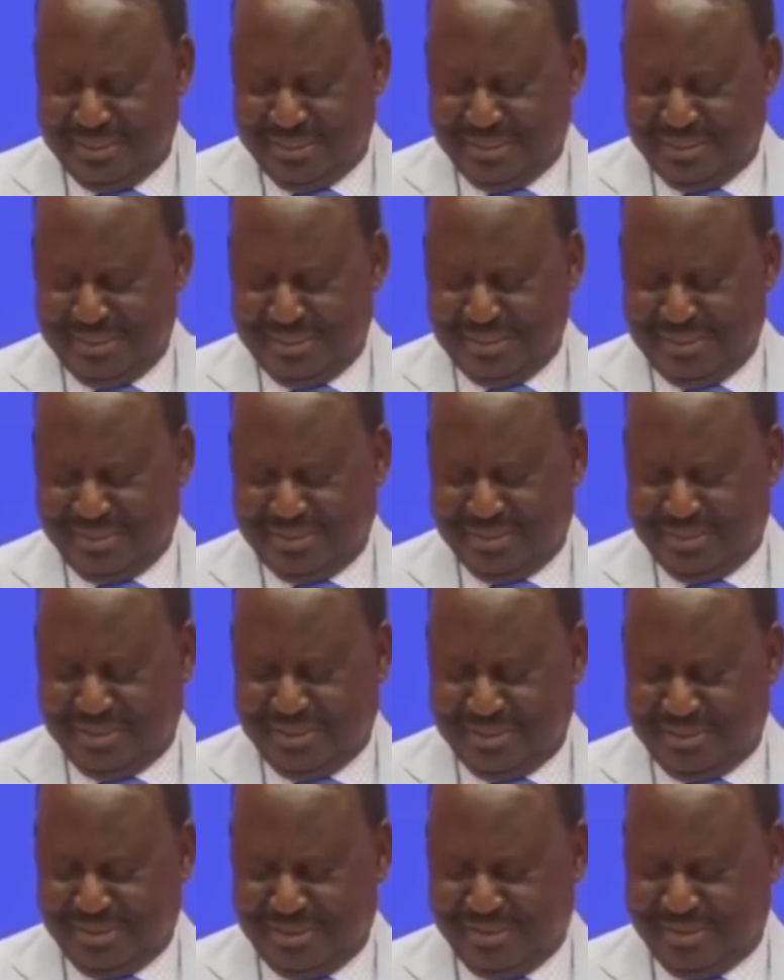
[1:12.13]
That is
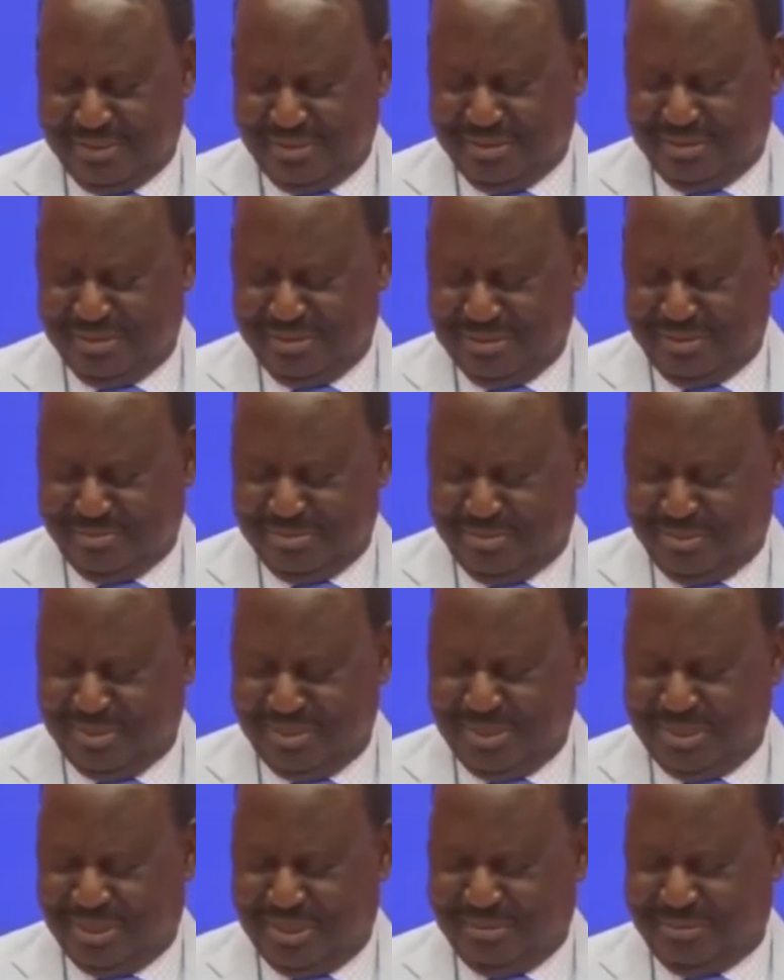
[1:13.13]

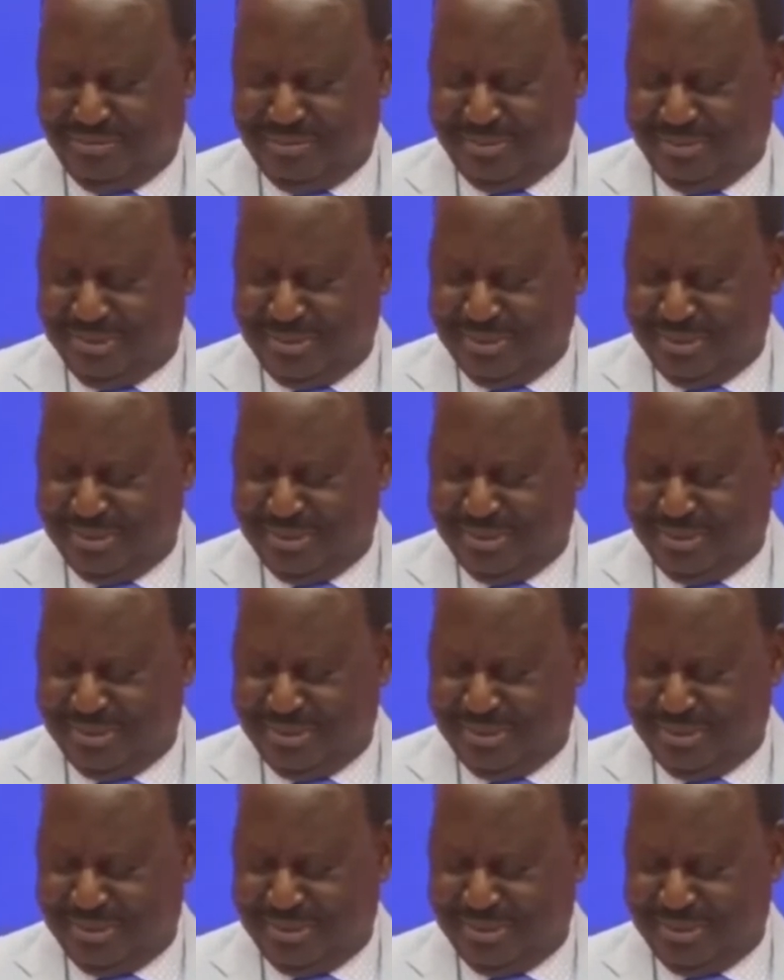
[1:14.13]
Polycarp